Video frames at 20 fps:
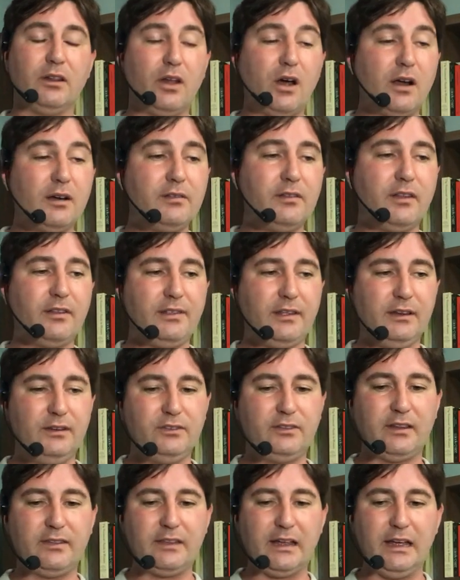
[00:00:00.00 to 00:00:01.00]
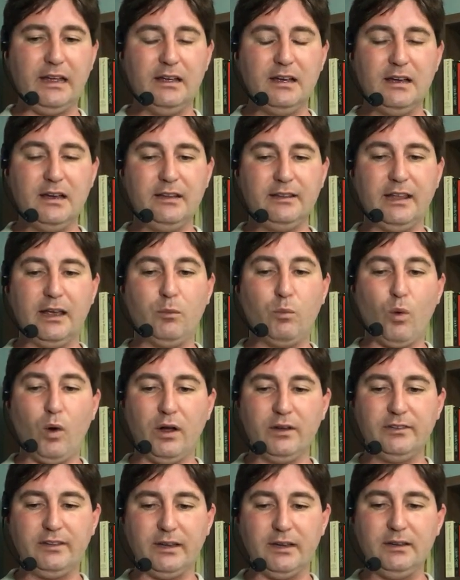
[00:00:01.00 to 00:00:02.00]
lot of the things that they they
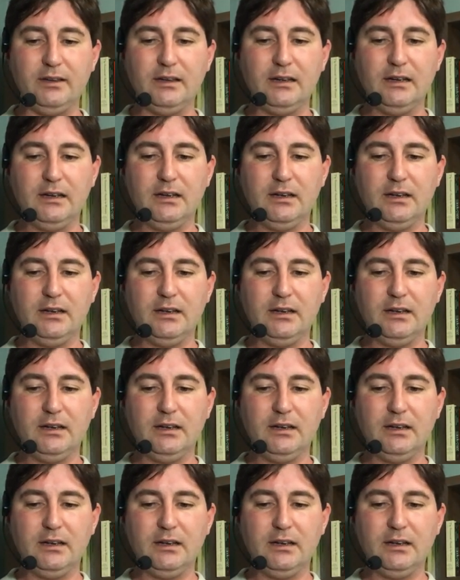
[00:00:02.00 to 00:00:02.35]
wanted.